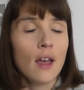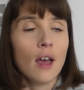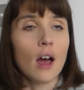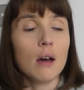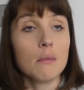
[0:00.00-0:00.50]

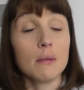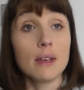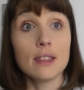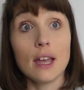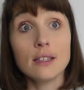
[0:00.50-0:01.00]
I
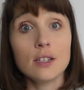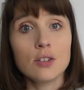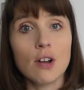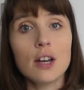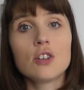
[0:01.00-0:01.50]
mean, that's a
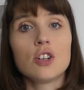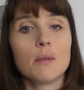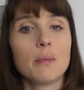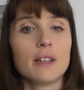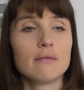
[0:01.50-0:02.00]

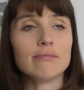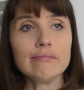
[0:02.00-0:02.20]
strategy, but